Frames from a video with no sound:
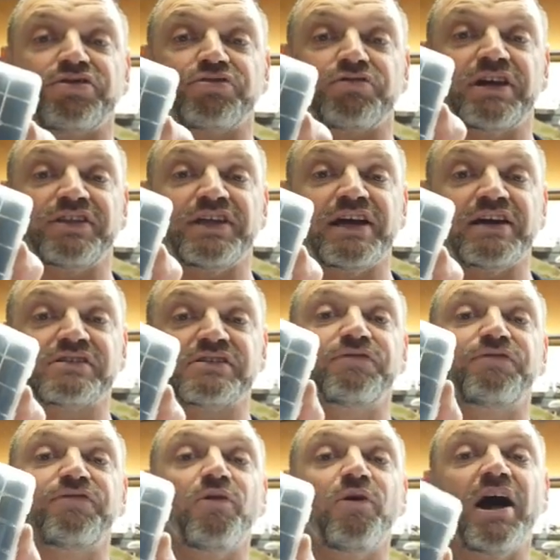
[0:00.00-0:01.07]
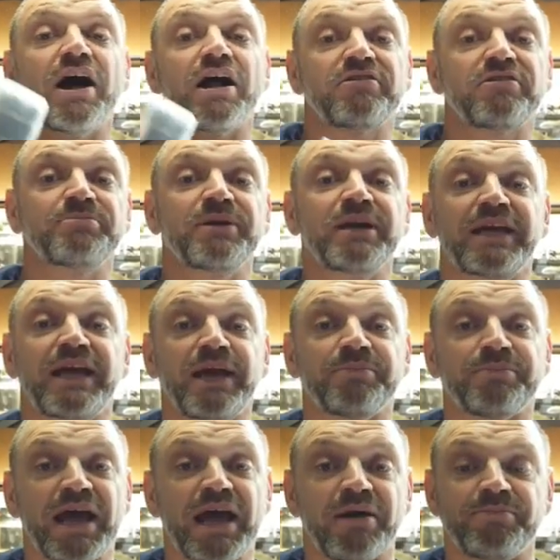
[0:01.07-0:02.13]
3400
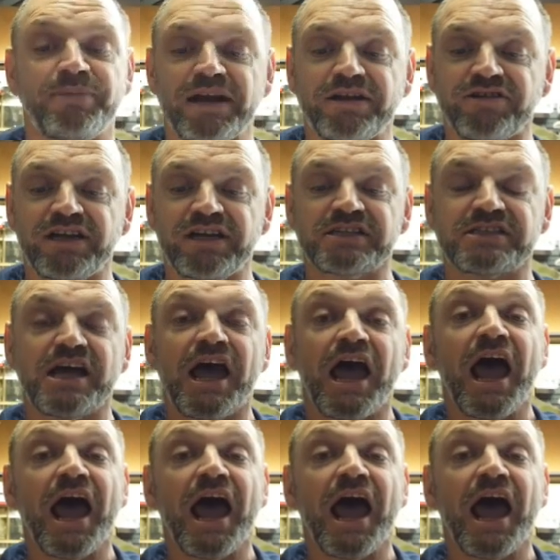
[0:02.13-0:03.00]
milliamp hour batteries,